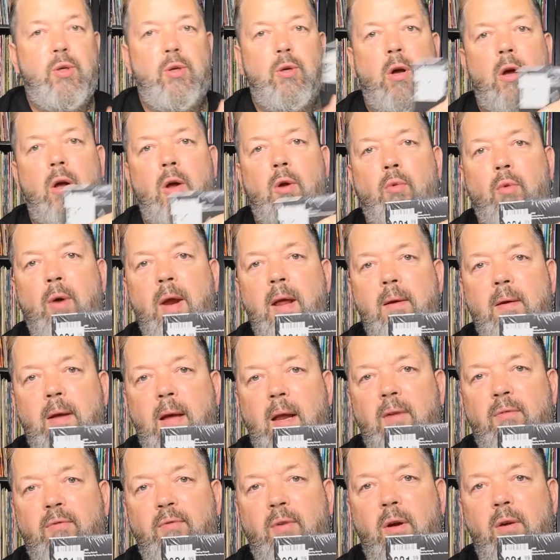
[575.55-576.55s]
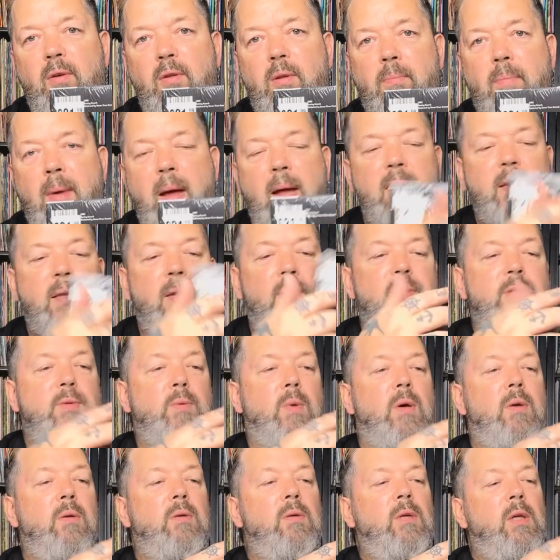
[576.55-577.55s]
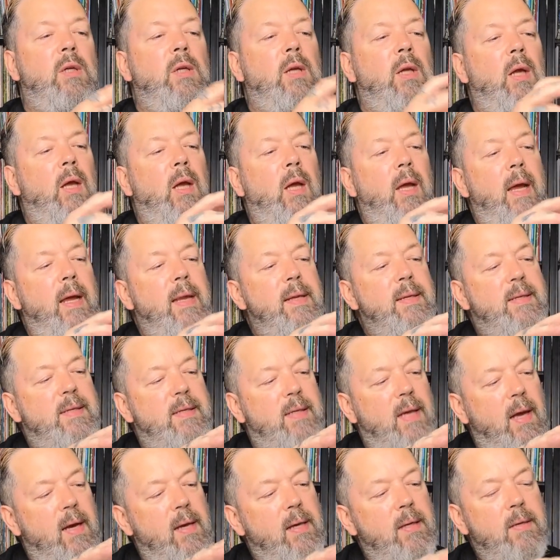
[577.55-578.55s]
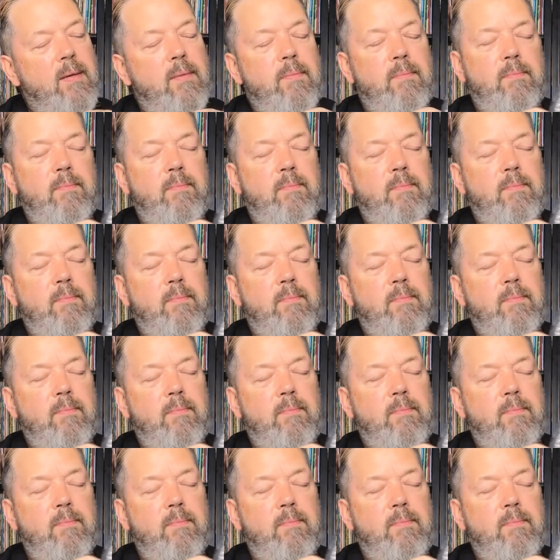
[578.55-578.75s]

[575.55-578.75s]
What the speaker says: You've got a great kind of photo of the band there as well. Inside,